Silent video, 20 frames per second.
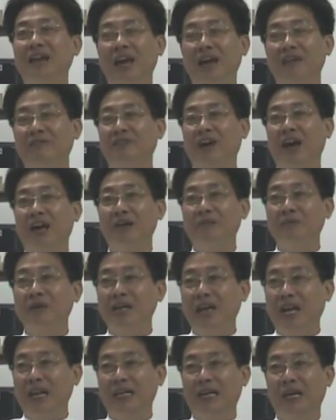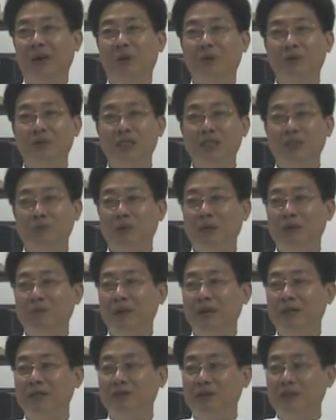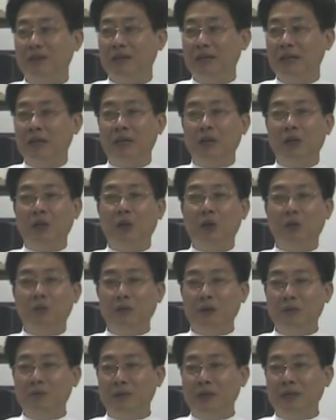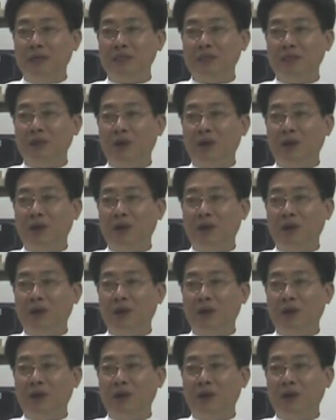environment and they only speak Mandarin, human beings